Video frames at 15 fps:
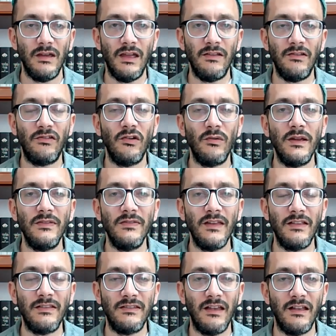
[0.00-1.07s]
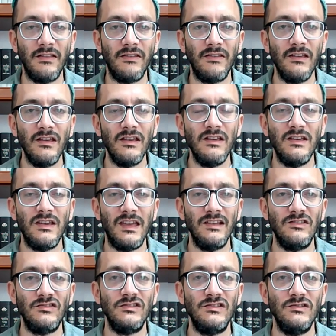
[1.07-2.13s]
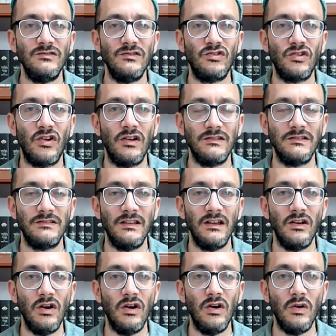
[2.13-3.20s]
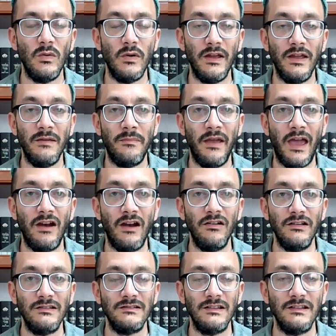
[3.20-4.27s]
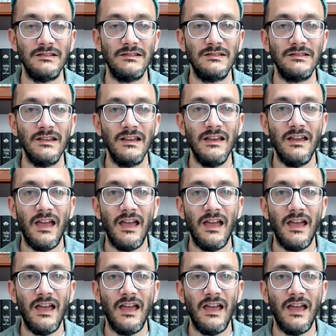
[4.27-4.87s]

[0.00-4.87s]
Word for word: And so, in that sense, you can't just use a chart to say, oh, a pattern exists,